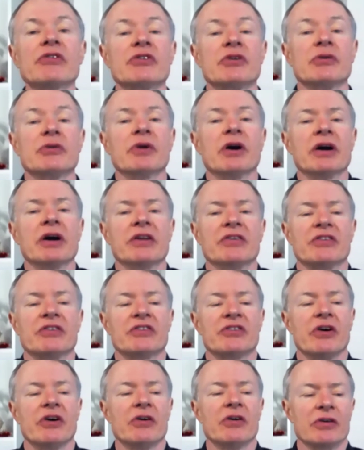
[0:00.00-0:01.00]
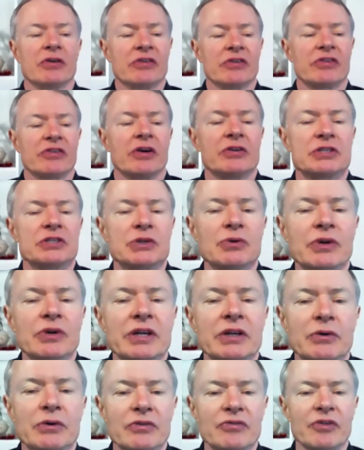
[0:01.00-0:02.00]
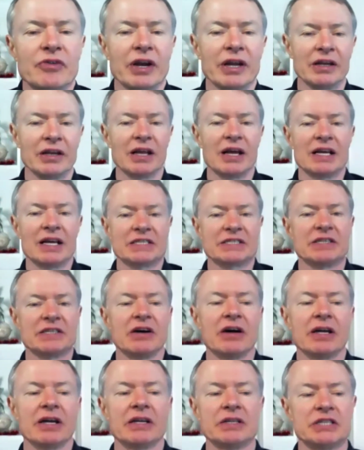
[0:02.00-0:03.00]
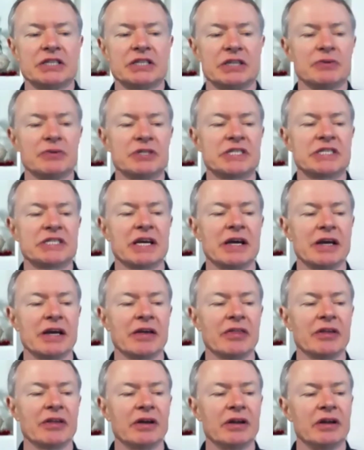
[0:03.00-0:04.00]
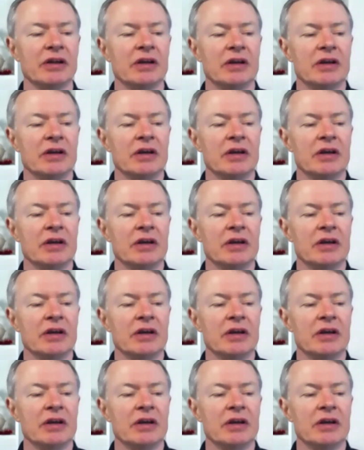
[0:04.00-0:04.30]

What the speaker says: to write a song. So I was talking to a friend last night and she was saying that